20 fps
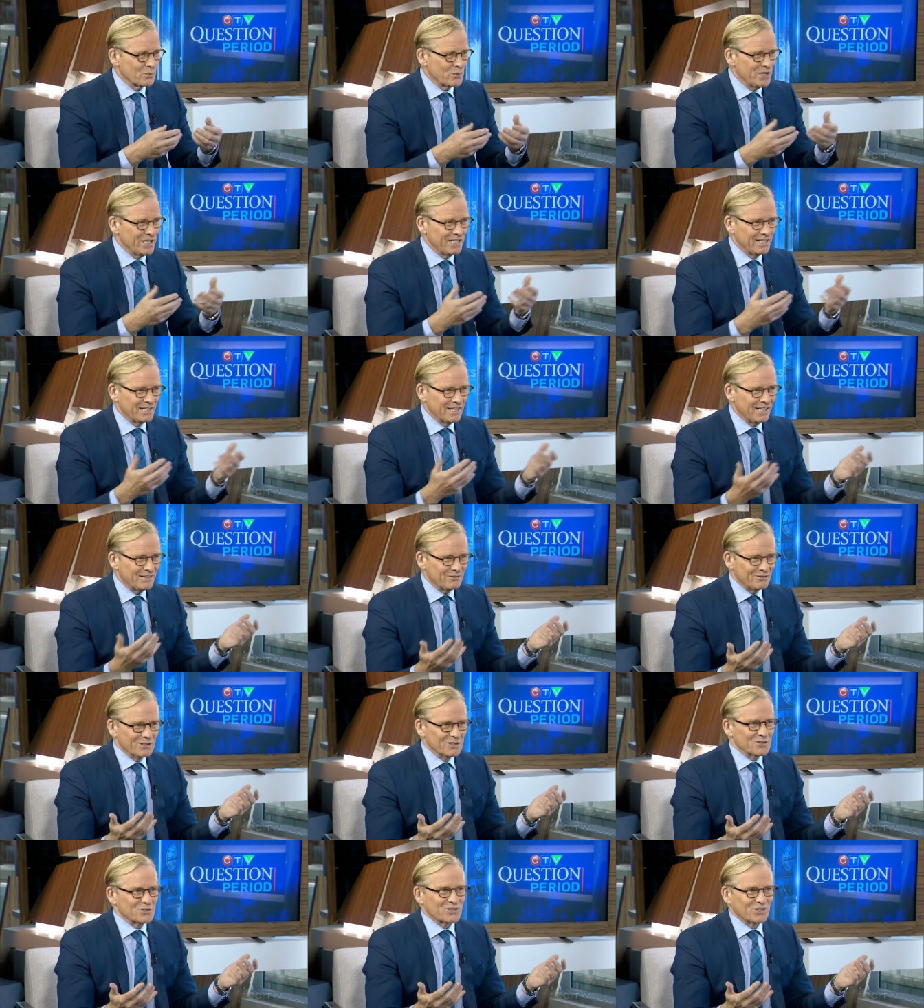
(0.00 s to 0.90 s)
really get
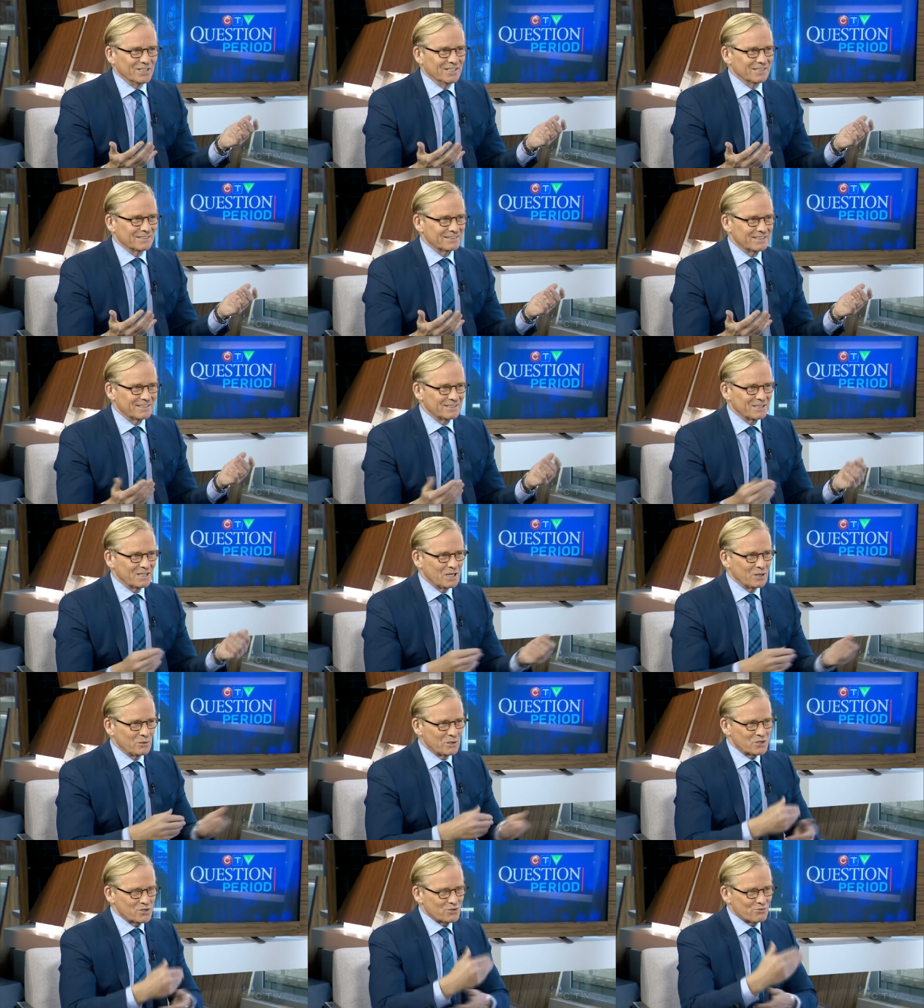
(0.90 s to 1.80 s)
this thing, then,
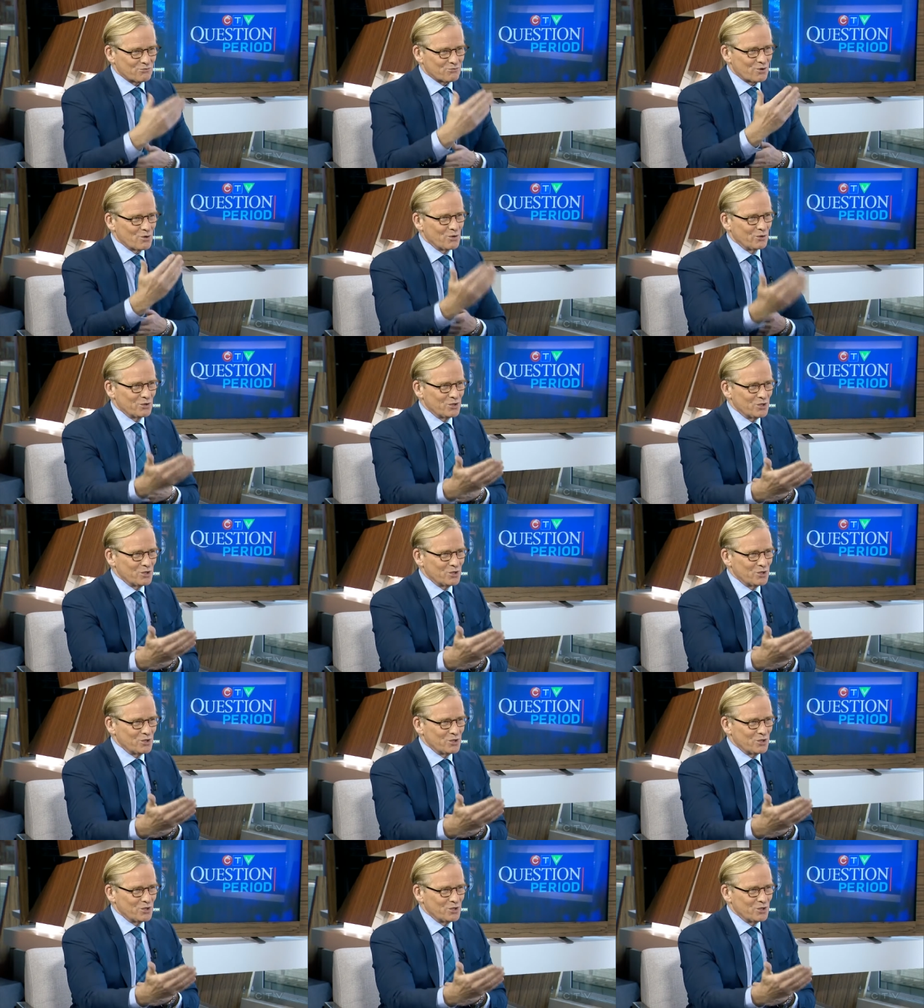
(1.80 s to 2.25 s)
how he's throwing